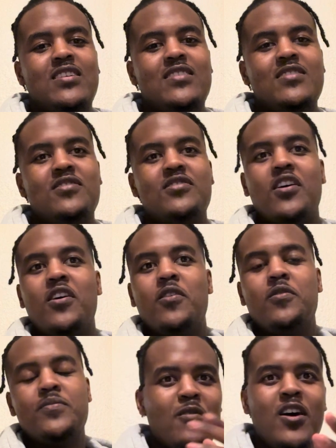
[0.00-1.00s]

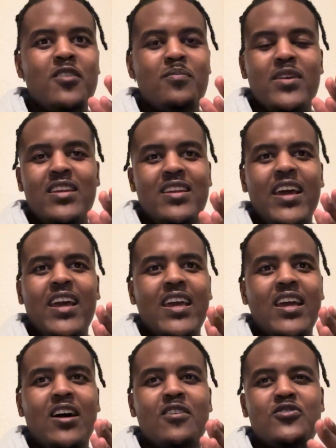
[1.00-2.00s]
So around midday,
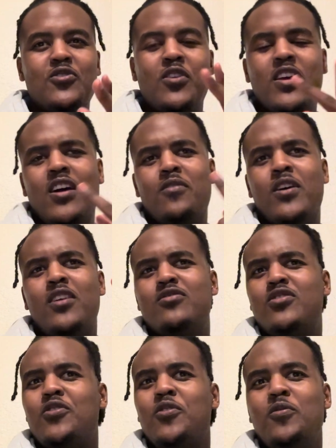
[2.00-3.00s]
I was only at around
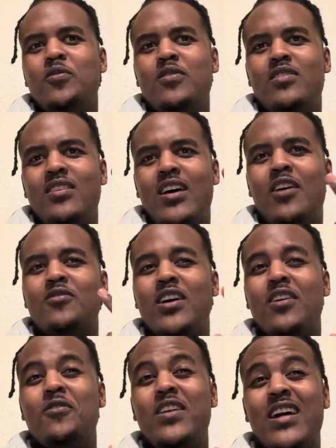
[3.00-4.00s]
two. I
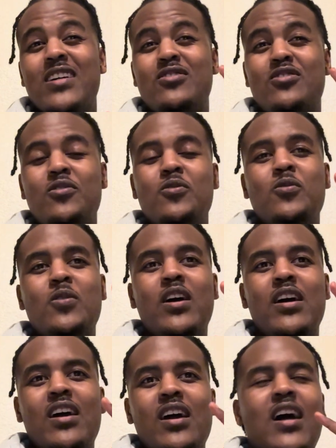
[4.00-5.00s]
only had two.
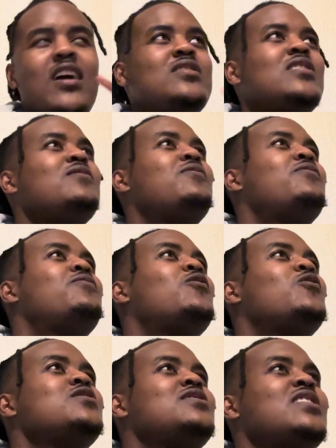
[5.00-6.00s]
I did
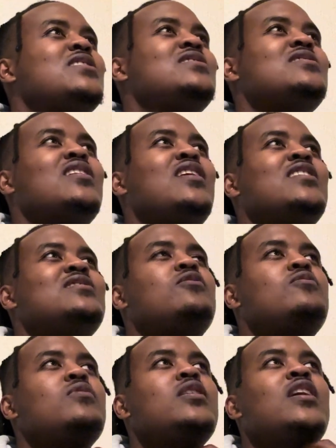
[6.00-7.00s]
4 sets in the last
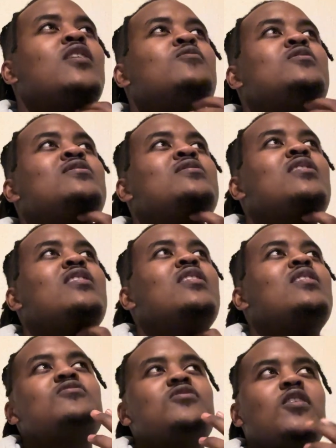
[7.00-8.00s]
3 hours.
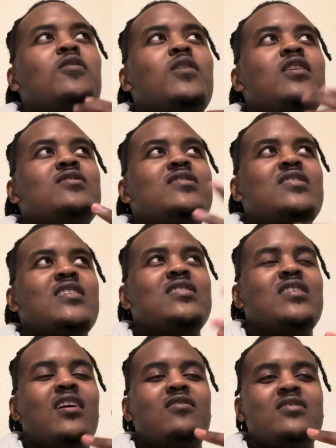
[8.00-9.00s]
So around six,
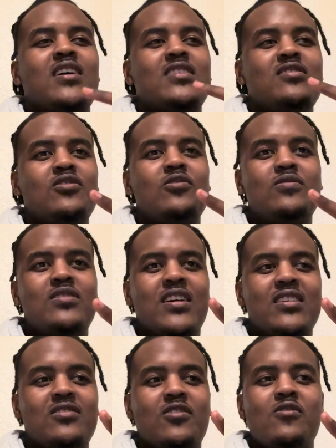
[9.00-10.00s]
I was at 2
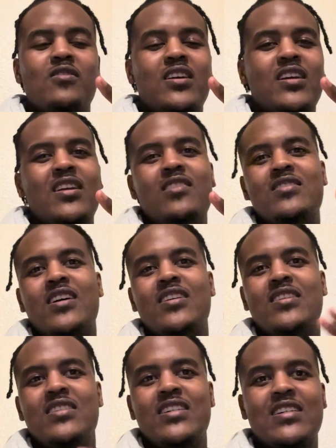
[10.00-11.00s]
sets only, and I was kind
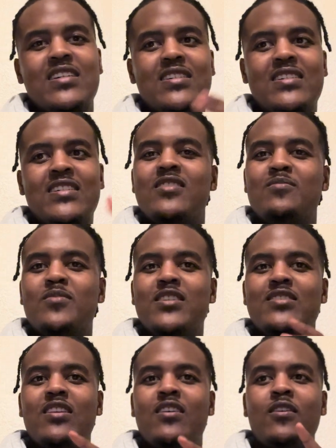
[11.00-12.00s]
of thinking, it's a bit
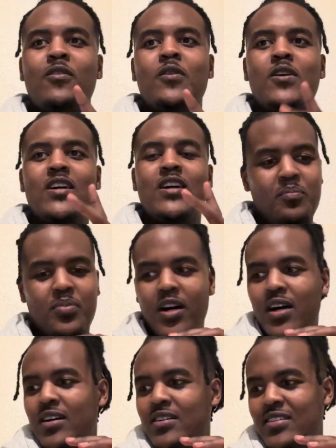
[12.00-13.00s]
slow.
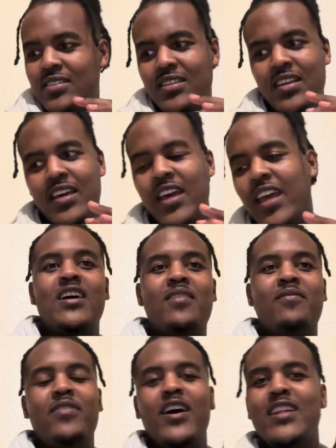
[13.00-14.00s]
But hey,
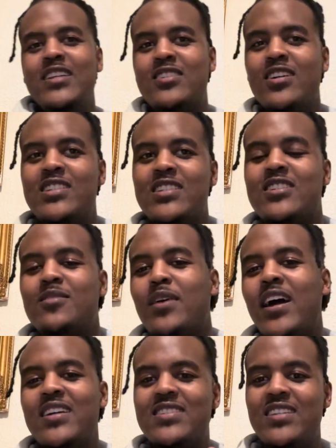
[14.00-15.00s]
I'm finally touching some
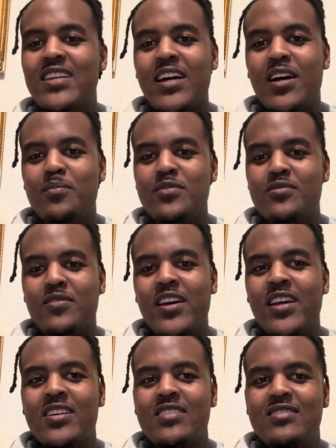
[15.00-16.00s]
IC apps,
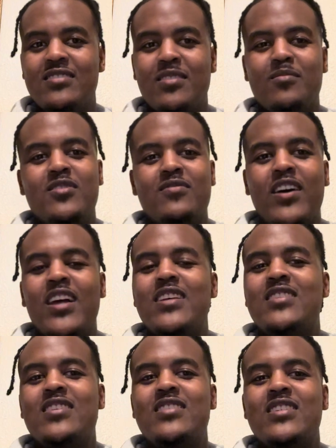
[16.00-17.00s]
right? I'm finally
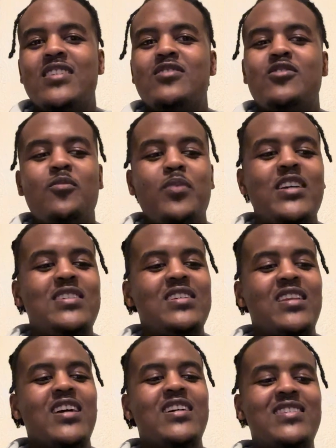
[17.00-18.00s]
touching. So basically, it's
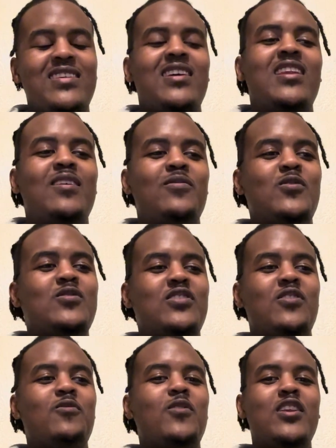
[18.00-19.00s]
like a tier level.
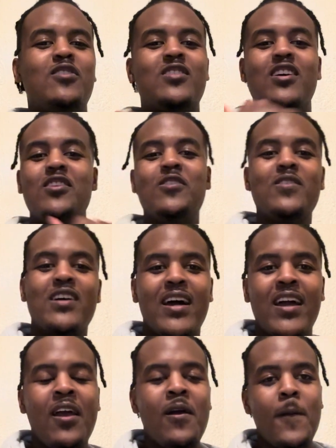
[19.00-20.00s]
So when you're the new
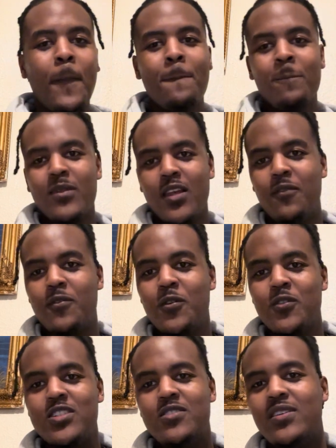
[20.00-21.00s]
guy, of
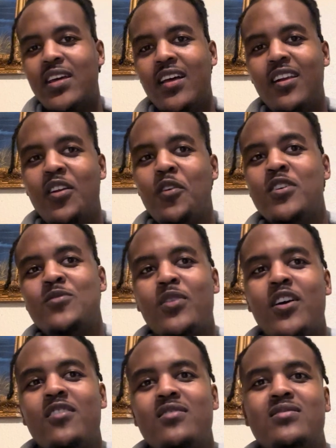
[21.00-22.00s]
course, you get lowest
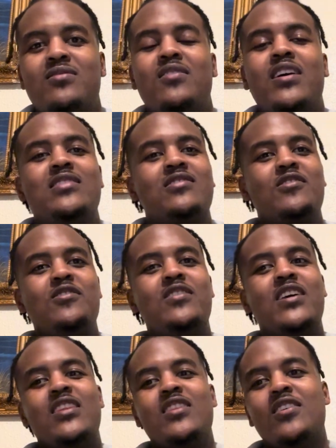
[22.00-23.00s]
priority, right? So you
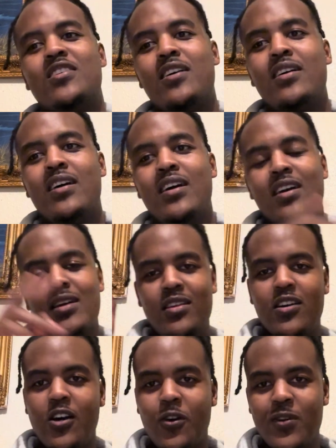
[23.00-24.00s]
get the
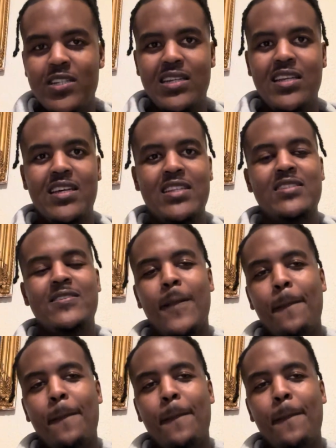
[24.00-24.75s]
coldest leads.